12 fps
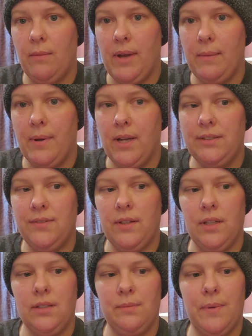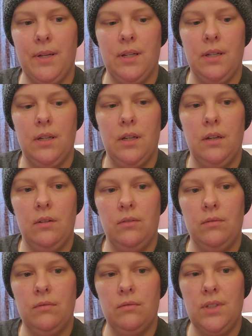I'll buy pods for this, but
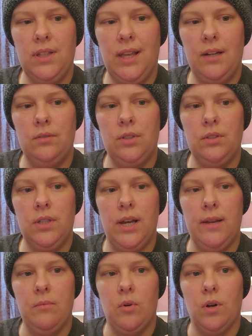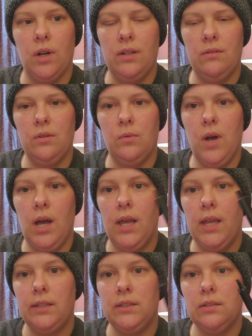really I don't use it anymore. I don't know
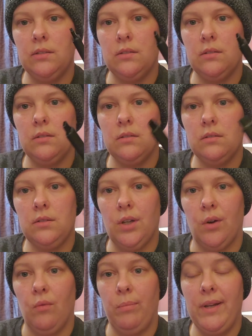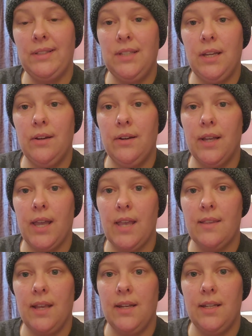why. I just don't. But it's here in
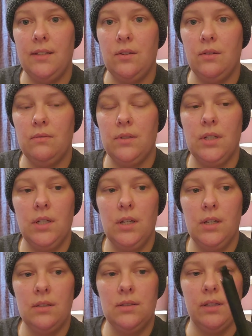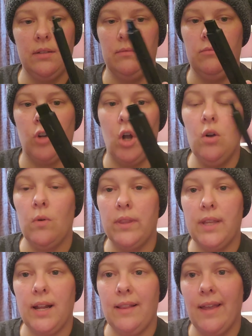case I need to. There's nothing wrong
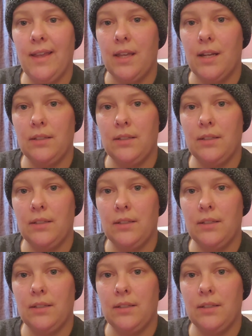with it. I like it.